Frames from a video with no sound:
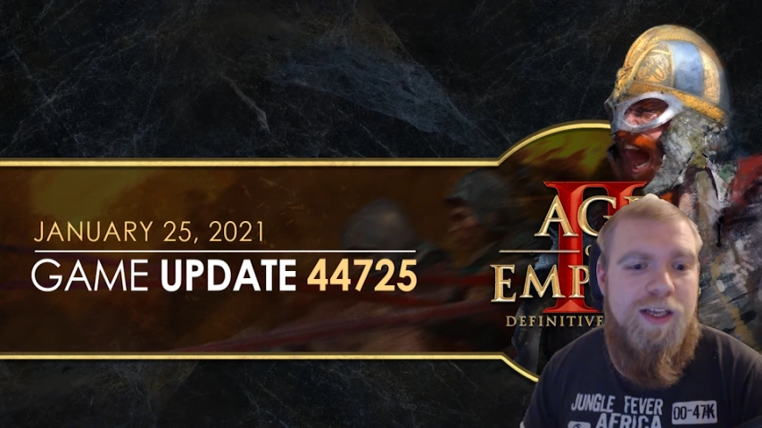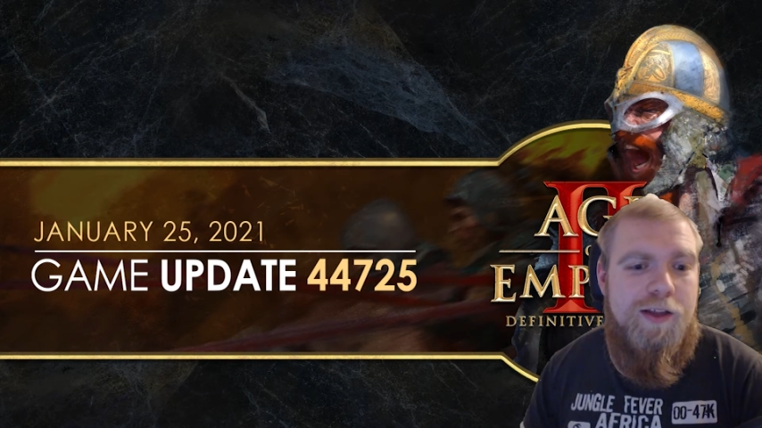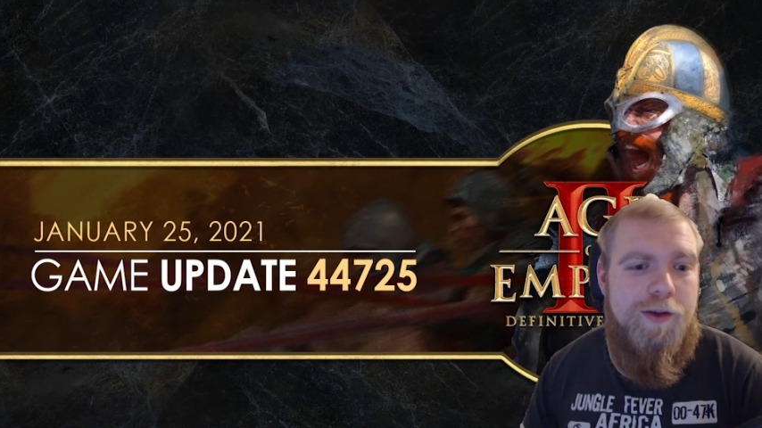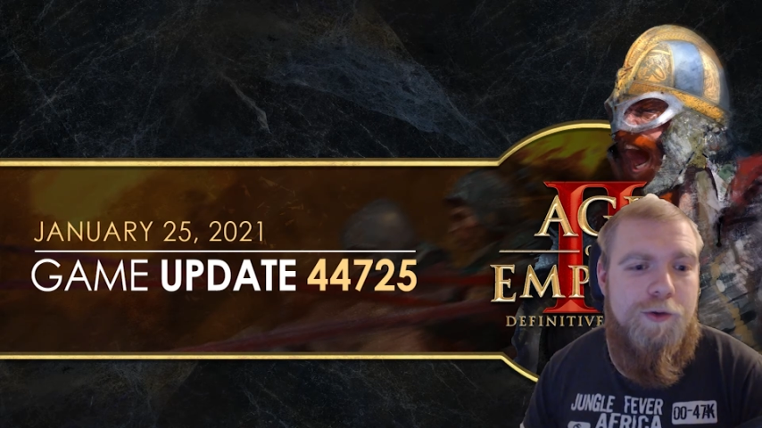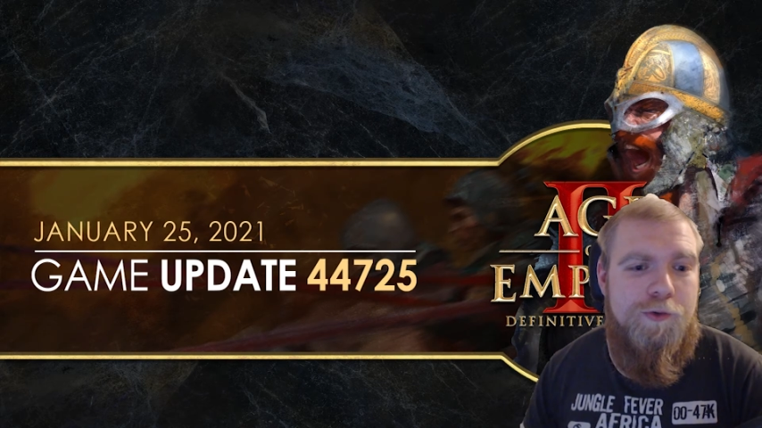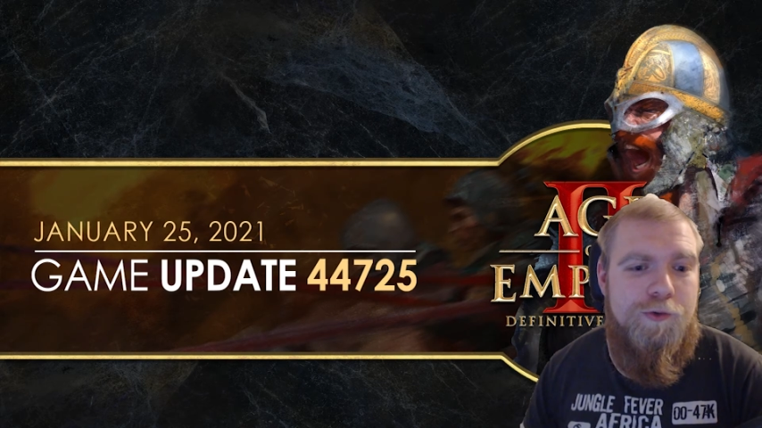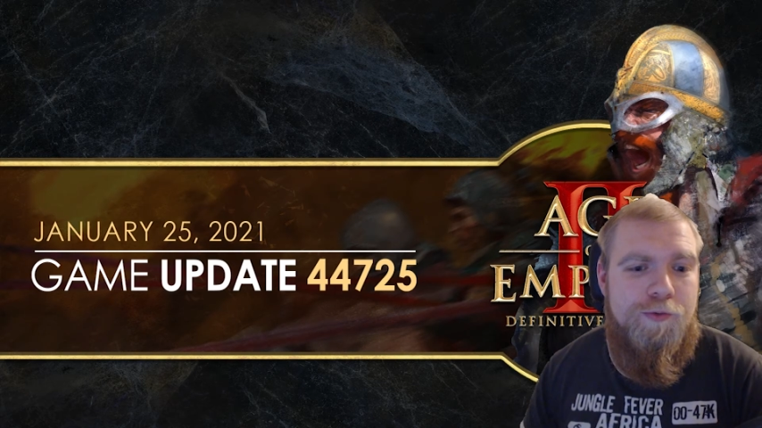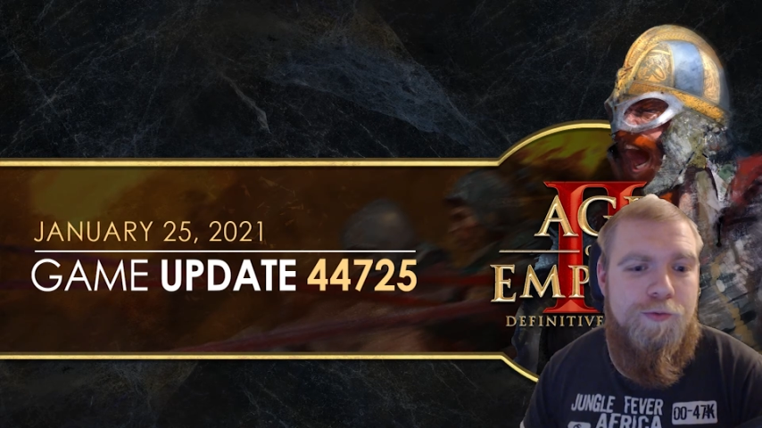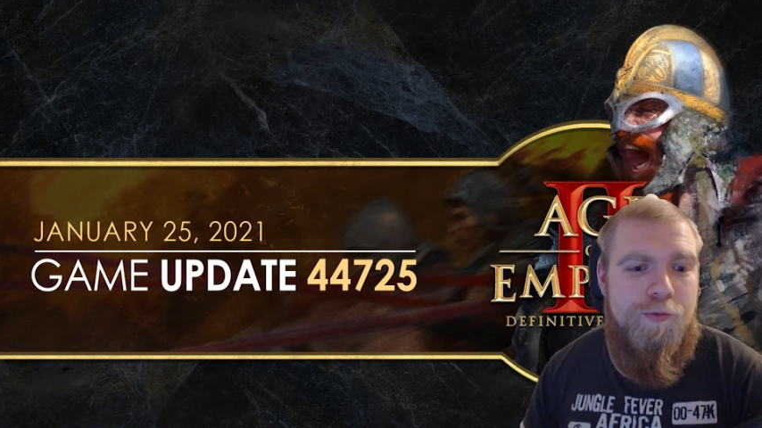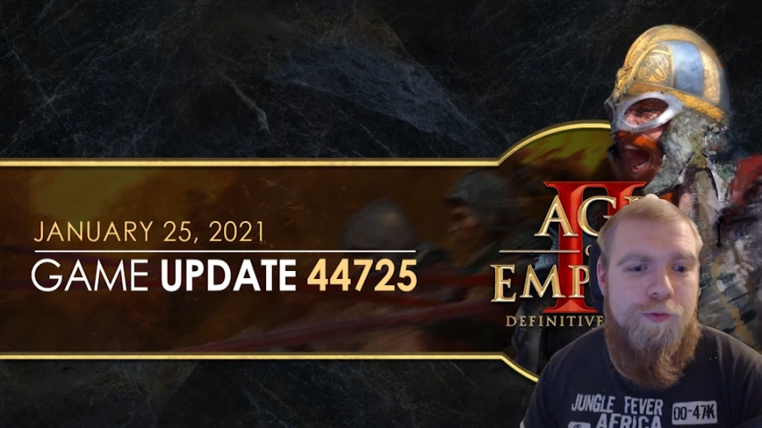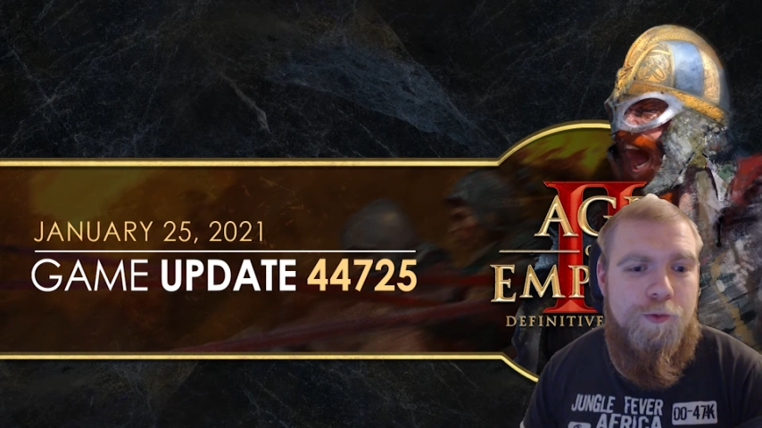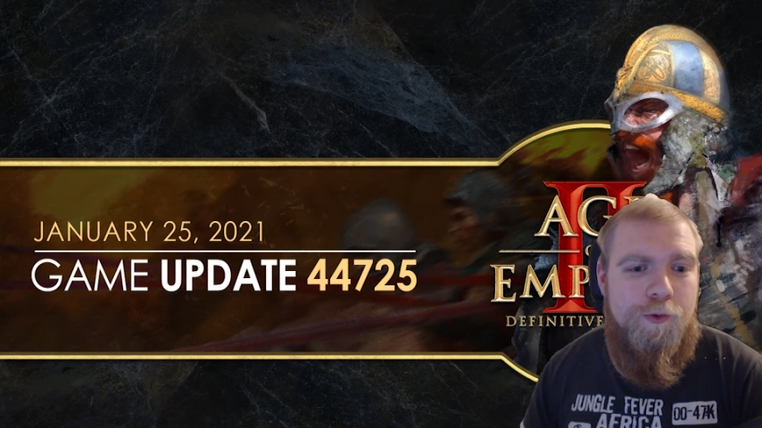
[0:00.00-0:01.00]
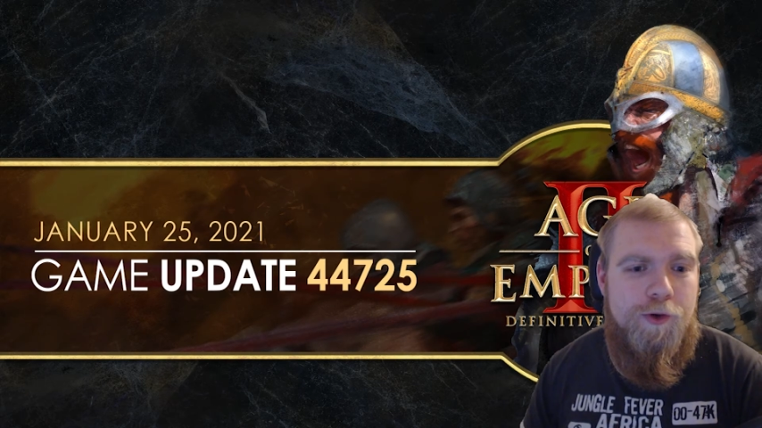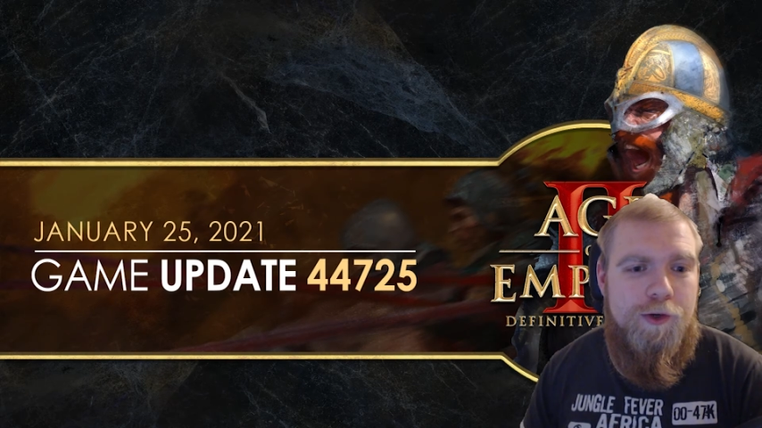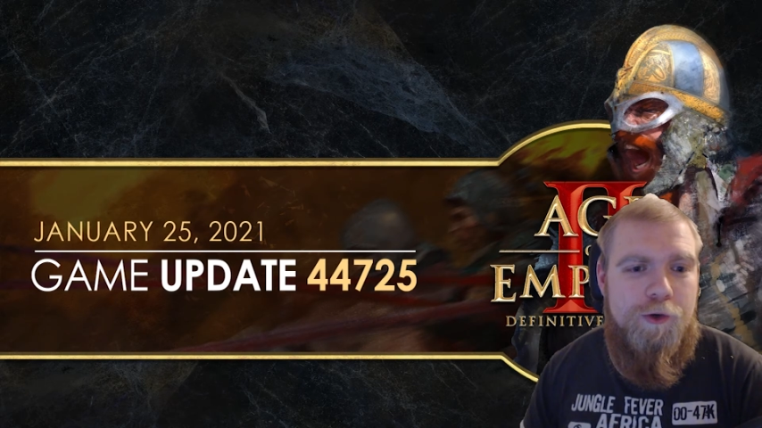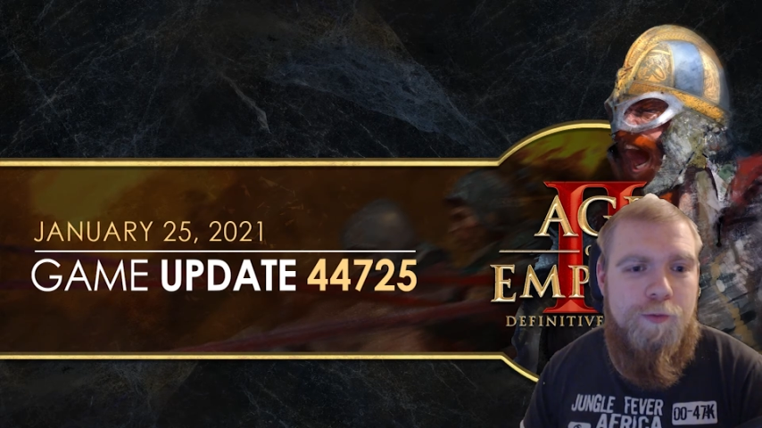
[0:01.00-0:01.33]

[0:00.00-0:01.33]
There are also 4 new